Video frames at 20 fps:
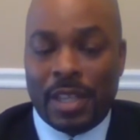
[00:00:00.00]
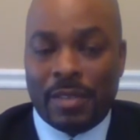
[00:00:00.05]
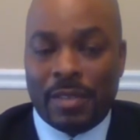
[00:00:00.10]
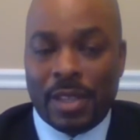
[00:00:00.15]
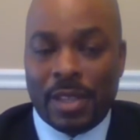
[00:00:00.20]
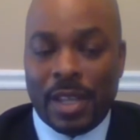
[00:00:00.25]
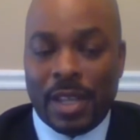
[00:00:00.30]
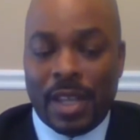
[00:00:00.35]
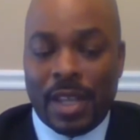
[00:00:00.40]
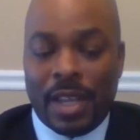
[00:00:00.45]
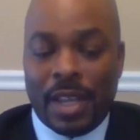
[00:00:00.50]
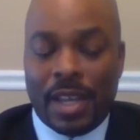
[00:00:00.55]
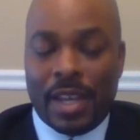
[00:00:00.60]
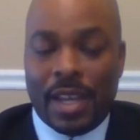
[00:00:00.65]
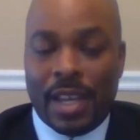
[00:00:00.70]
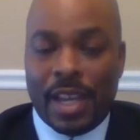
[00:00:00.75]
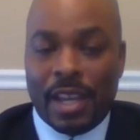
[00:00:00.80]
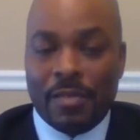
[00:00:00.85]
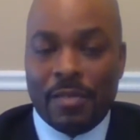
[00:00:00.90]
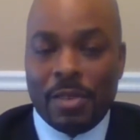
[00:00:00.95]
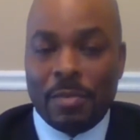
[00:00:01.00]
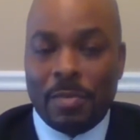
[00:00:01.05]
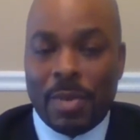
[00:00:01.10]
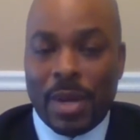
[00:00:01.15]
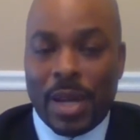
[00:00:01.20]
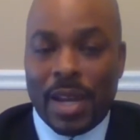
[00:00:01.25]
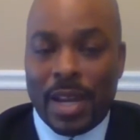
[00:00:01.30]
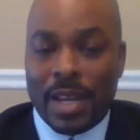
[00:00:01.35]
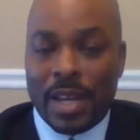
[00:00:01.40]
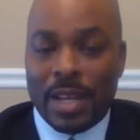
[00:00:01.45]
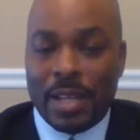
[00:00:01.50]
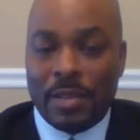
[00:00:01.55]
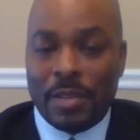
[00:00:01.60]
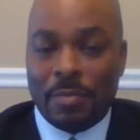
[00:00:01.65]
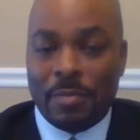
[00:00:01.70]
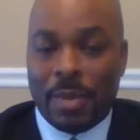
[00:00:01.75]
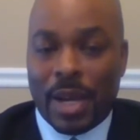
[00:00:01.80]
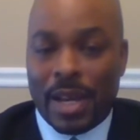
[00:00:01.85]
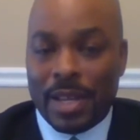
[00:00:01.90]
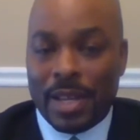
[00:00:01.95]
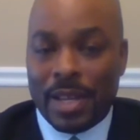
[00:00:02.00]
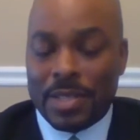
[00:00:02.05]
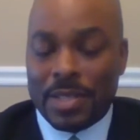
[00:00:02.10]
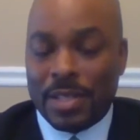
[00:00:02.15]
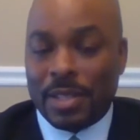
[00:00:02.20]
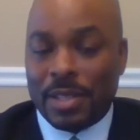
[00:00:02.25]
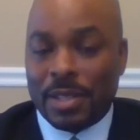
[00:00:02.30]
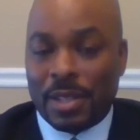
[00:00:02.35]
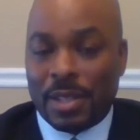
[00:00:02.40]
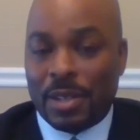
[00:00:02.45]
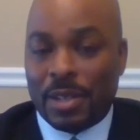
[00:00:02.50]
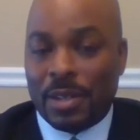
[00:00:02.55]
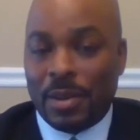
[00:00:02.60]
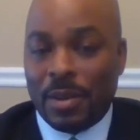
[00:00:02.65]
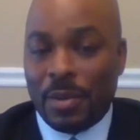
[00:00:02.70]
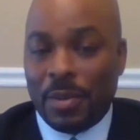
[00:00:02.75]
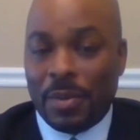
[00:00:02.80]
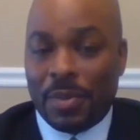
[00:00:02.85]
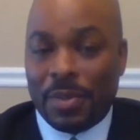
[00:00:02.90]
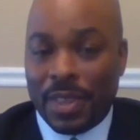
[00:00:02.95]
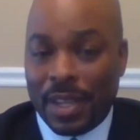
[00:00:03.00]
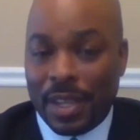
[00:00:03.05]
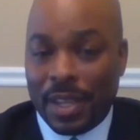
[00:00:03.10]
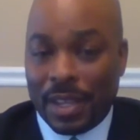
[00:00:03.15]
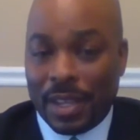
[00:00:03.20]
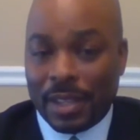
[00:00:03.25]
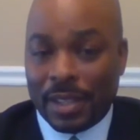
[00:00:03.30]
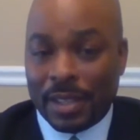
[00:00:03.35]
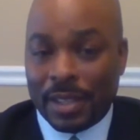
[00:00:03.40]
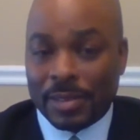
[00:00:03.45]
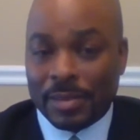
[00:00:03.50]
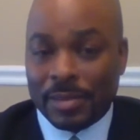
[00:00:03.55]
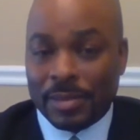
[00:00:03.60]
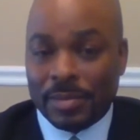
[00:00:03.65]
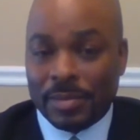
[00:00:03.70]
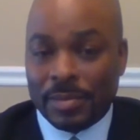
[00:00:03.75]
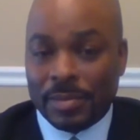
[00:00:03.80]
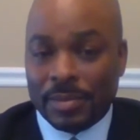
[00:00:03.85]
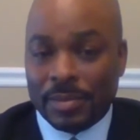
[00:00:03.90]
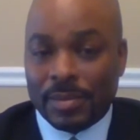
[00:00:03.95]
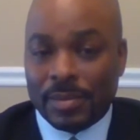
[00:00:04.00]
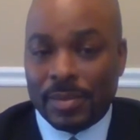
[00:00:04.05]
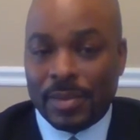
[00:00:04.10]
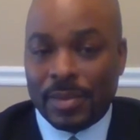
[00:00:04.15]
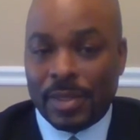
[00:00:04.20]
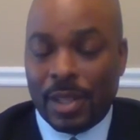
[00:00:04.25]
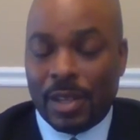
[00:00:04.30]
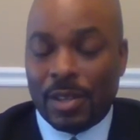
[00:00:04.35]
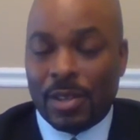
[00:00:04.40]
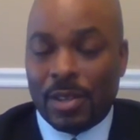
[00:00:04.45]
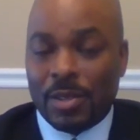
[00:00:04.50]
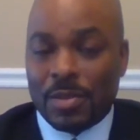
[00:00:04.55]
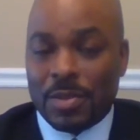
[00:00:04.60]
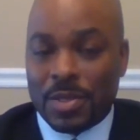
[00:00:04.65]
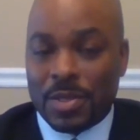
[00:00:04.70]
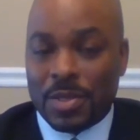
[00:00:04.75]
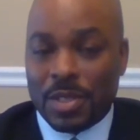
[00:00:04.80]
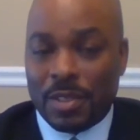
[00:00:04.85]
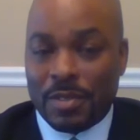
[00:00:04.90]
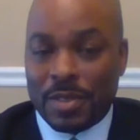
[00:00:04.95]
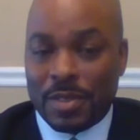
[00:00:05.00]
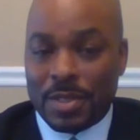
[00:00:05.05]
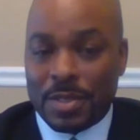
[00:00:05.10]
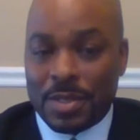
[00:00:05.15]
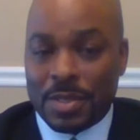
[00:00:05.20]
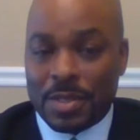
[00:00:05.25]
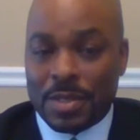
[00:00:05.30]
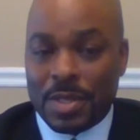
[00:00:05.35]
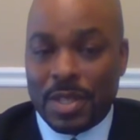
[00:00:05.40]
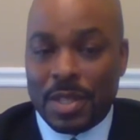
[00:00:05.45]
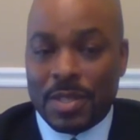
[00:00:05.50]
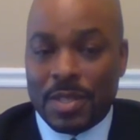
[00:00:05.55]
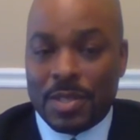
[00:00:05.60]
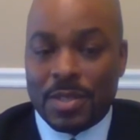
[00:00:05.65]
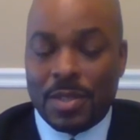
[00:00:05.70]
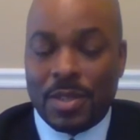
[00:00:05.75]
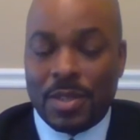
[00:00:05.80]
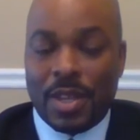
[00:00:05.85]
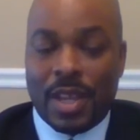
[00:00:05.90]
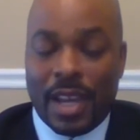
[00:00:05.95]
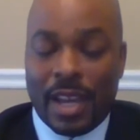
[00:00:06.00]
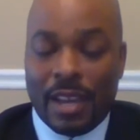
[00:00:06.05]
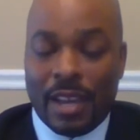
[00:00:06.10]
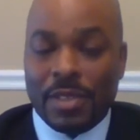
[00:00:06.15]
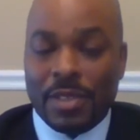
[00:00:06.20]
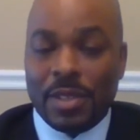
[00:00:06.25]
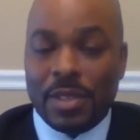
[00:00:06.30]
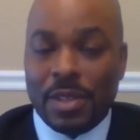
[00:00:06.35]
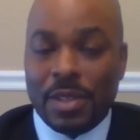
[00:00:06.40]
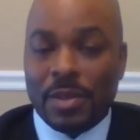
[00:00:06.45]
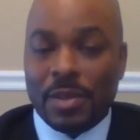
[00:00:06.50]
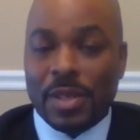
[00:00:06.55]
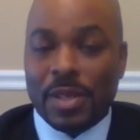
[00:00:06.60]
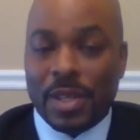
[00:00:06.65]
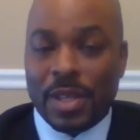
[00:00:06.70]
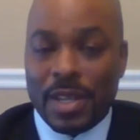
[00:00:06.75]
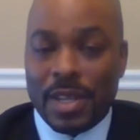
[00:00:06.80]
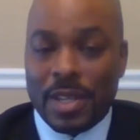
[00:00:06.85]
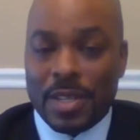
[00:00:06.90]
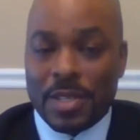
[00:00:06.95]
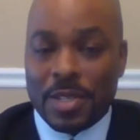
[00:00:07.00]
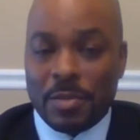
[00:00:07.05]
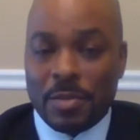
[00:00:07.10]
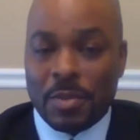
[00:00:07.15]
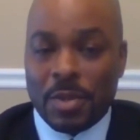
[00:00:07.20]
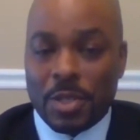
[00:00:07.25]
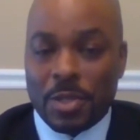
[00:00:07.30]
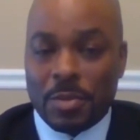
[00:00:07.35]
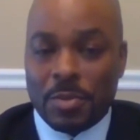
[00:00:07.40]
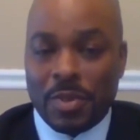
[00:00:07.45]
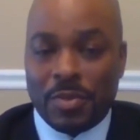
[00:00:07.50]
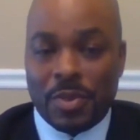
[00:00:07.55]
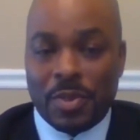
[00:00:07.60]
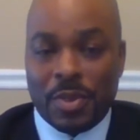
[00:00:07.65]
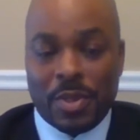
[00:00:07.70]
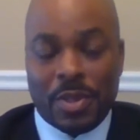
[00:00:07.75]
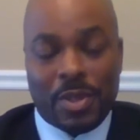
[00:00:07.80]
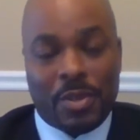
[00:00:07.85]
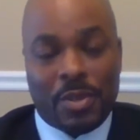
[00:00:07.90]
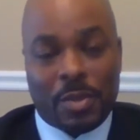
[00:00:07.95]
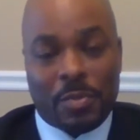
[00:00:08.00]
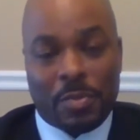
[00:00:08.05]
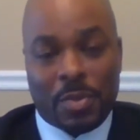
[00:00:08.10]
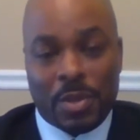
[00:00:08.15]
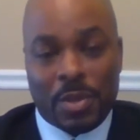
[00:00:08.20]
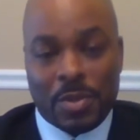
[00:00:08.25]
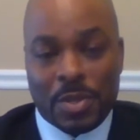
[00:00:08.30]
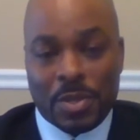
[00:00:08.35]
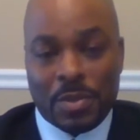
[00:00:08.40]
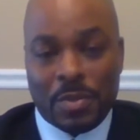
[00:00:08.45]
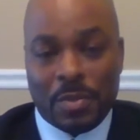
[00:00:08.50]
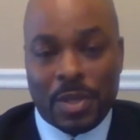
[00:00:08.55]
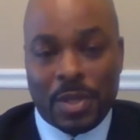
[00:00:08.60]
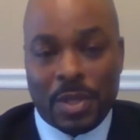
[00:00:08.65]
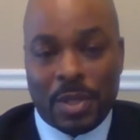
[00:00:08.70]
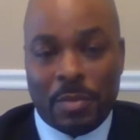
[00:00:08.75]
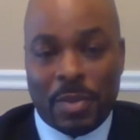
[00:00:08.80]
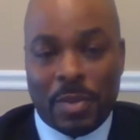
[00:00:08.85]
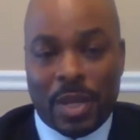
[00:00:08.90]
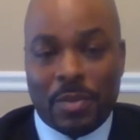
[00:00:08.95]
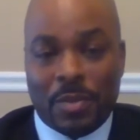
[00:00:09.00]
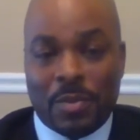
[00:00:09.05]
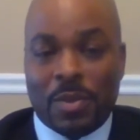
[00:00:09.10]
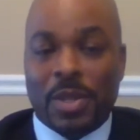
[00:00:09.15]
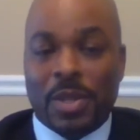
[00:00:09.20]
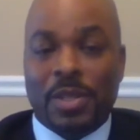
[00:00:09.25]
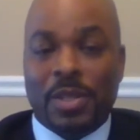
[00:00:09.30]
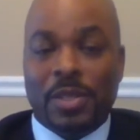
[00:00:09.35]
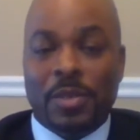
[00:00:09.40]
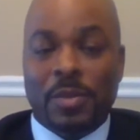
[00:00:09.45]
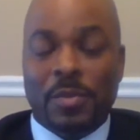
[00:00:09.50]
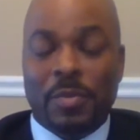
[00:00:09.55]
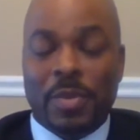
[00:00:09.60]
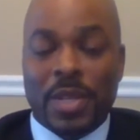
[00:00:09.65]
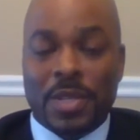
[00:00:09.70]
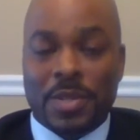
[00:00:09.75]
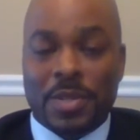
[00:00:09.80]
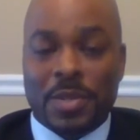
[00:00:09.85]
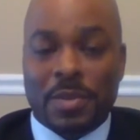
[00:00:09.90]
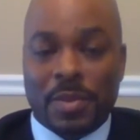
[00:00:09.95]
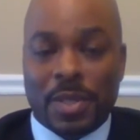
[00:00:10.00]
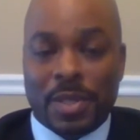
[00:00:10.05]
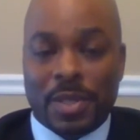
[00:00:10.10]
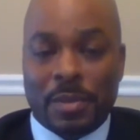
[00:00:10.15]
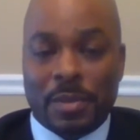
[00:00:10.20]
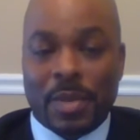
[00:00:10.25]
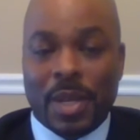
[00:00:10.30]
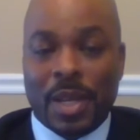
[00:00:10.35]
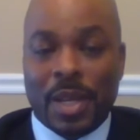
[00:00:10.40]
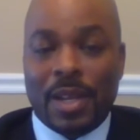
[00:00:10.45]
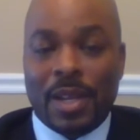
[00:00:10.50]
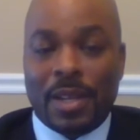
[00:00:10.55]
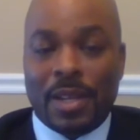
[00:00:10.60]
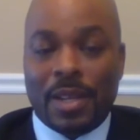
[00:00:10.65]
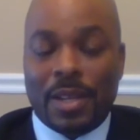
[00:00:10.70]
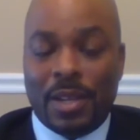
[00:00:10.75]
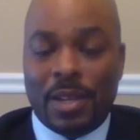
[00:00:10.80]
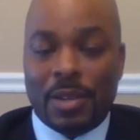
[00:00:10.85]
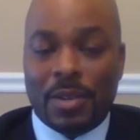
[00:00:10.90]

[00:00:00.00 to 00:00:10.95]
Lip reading: of the Navy, everybody buys their own thing, their own services. So you have to know your customers before you go approach someone about wanting to do business with them.